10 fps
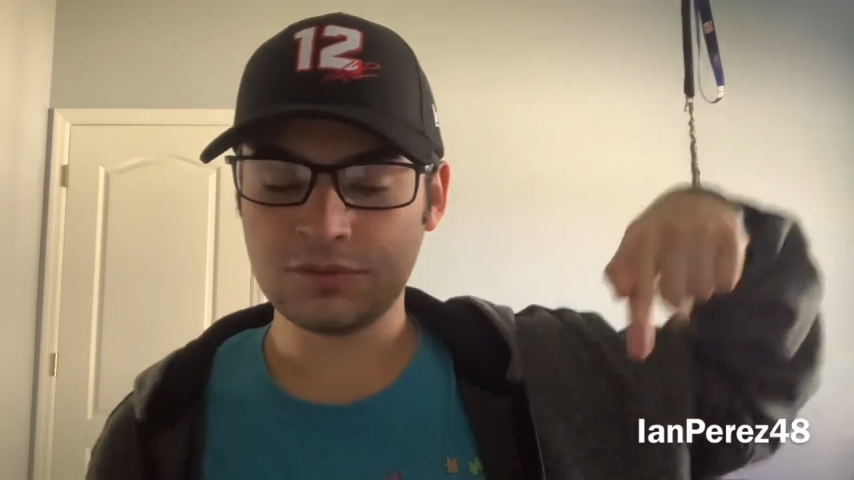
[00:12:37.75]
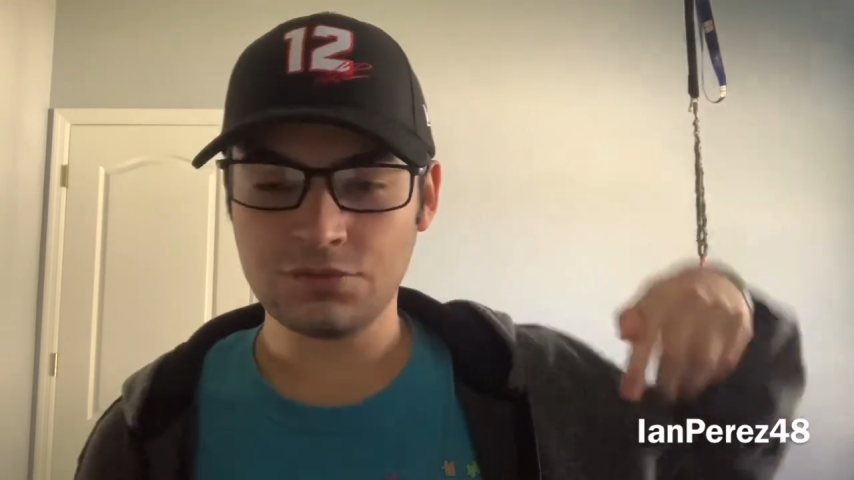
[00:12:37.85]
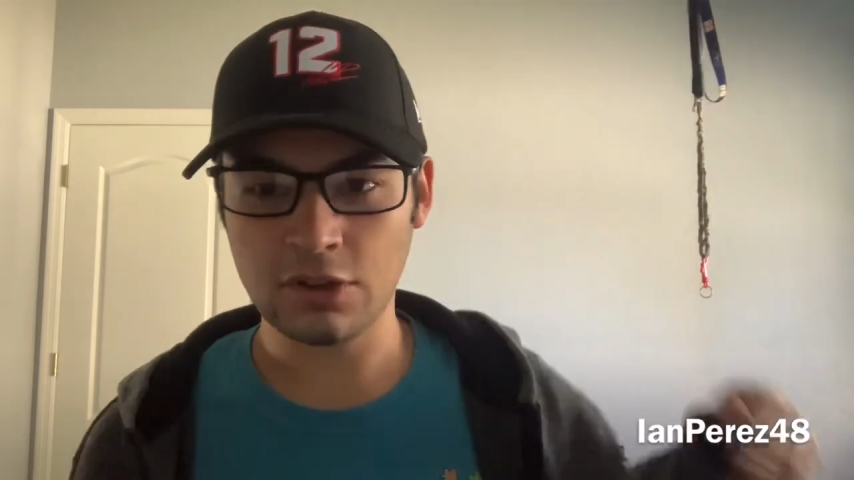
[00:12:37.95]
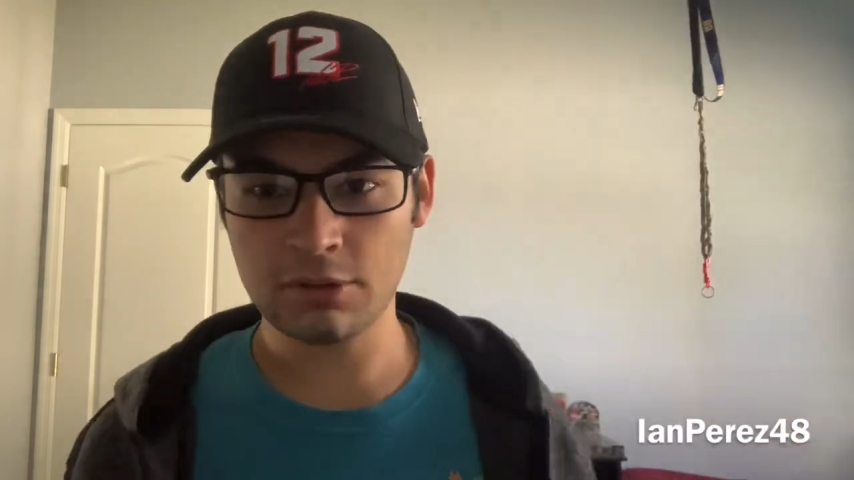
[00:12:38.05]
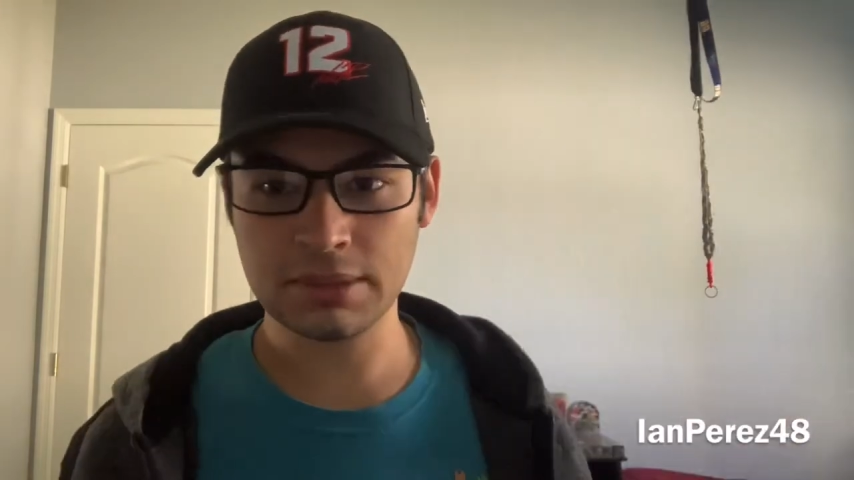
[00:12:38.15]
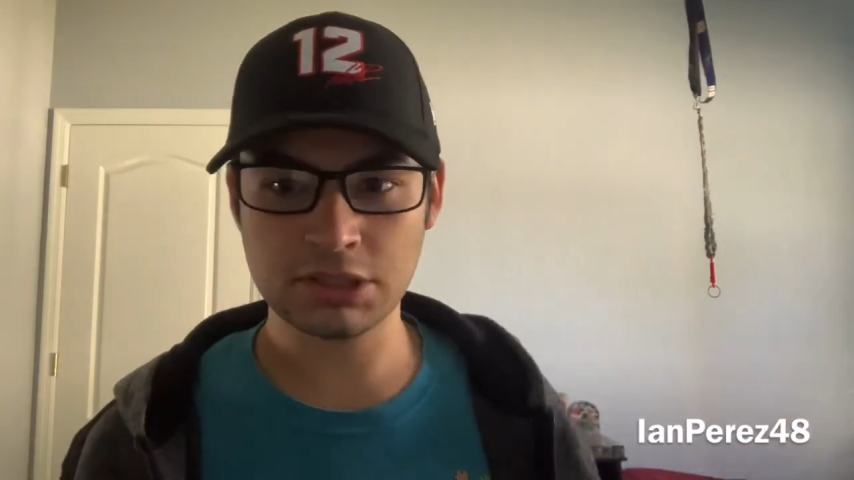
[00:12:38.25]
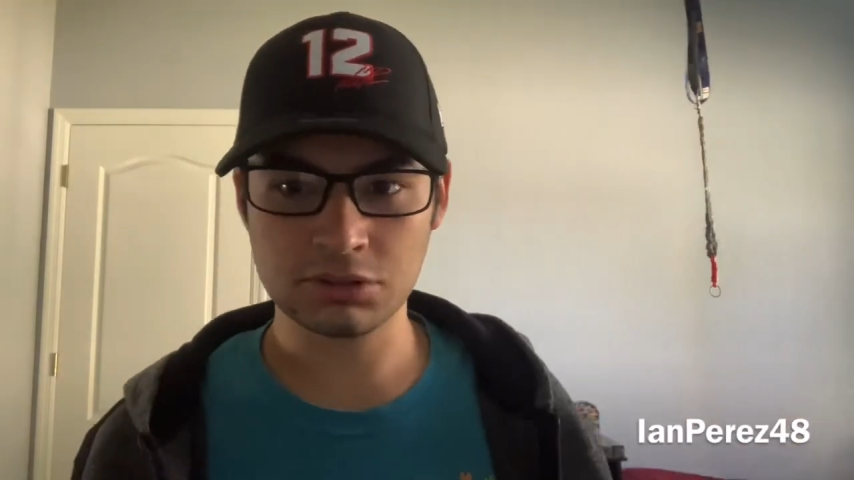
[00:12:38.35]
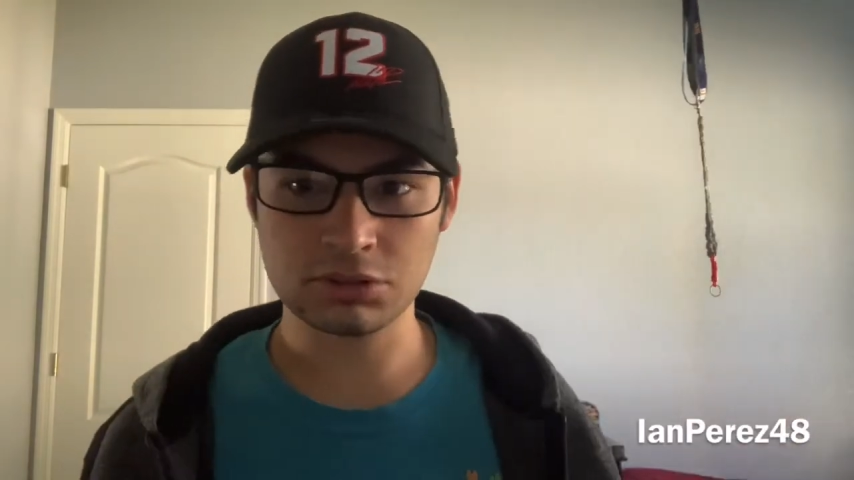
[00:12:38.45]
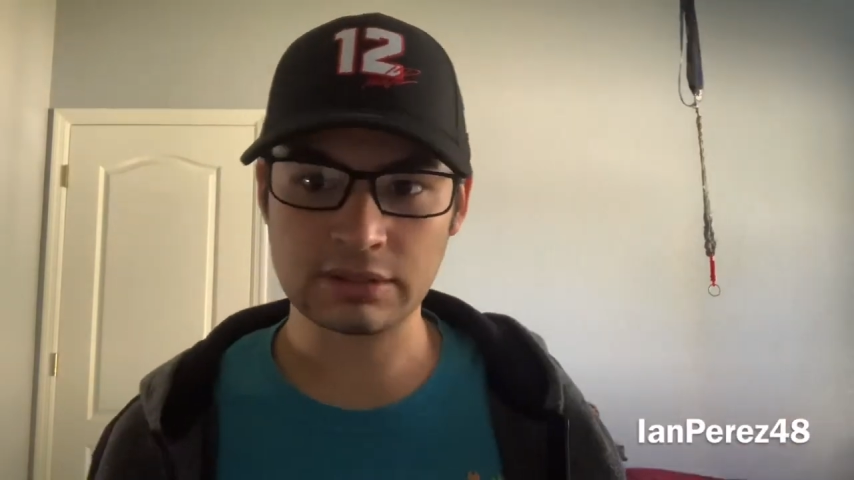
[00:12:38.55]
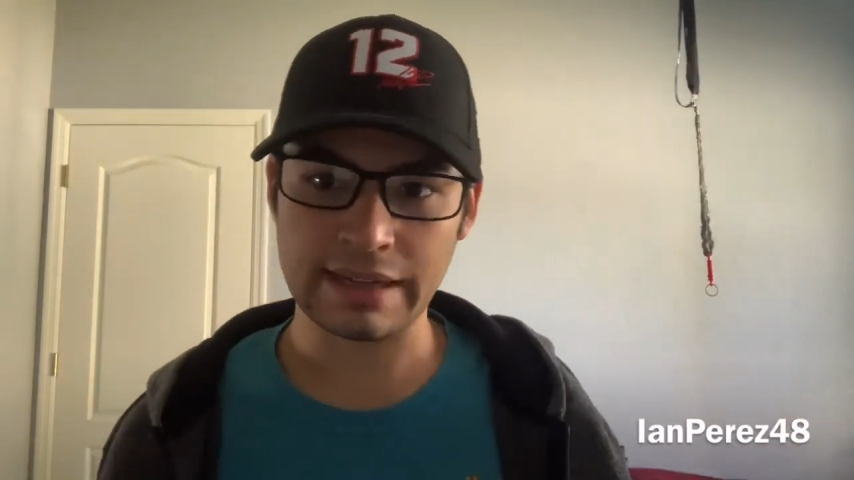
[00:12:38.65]
Follow my
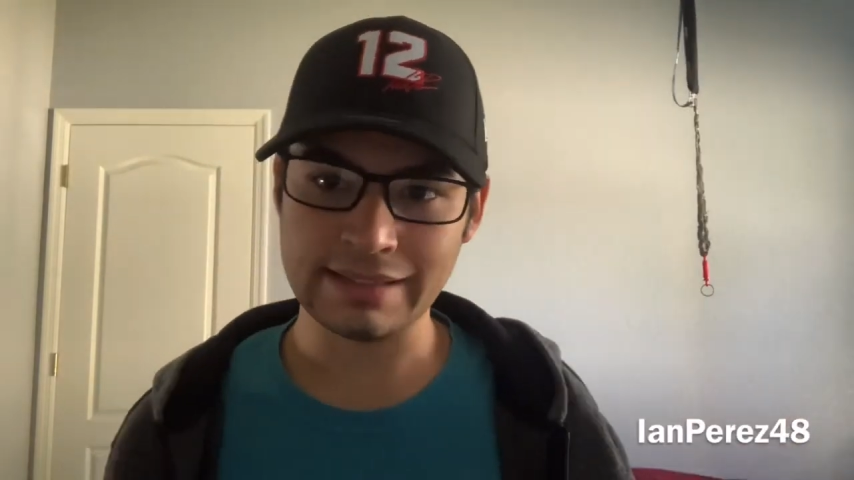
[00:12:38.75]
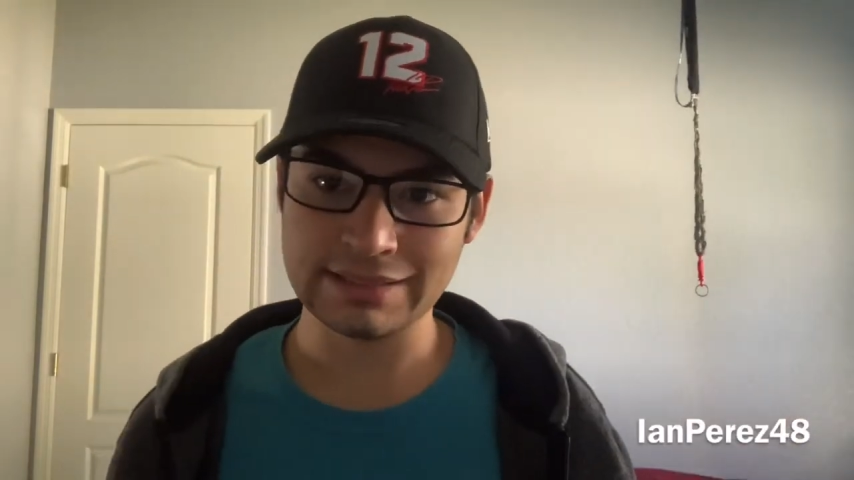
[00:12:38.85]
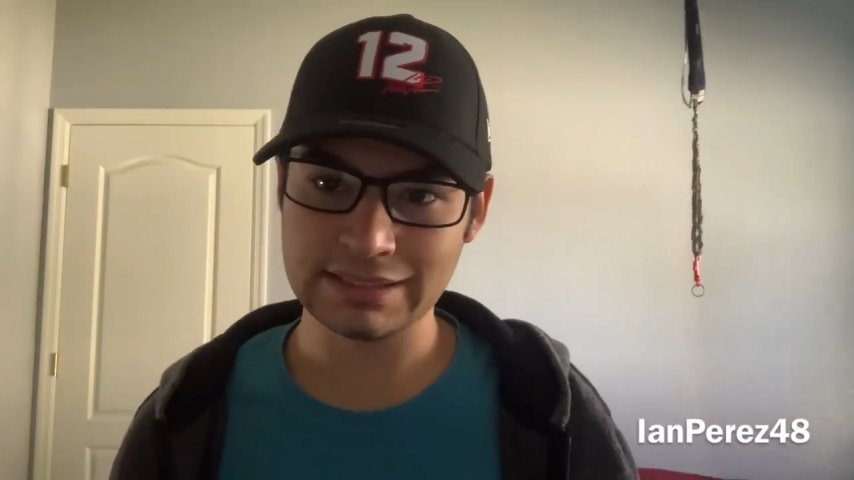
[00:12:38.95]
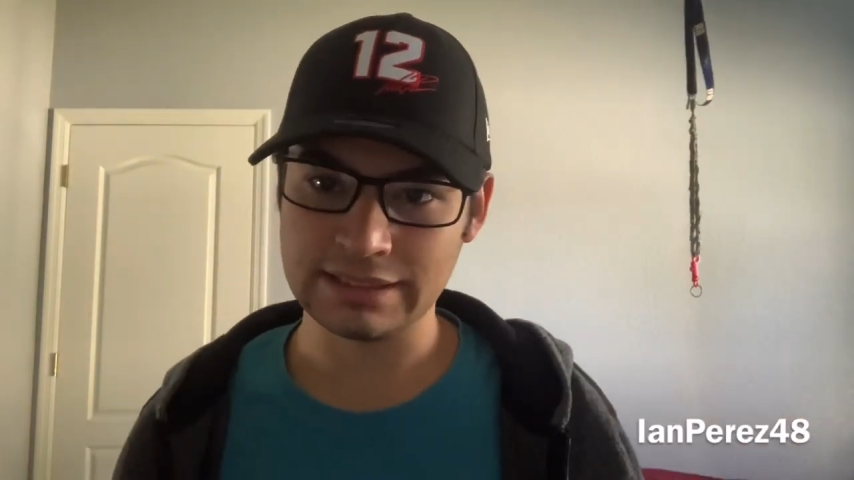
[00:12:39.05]
social accounts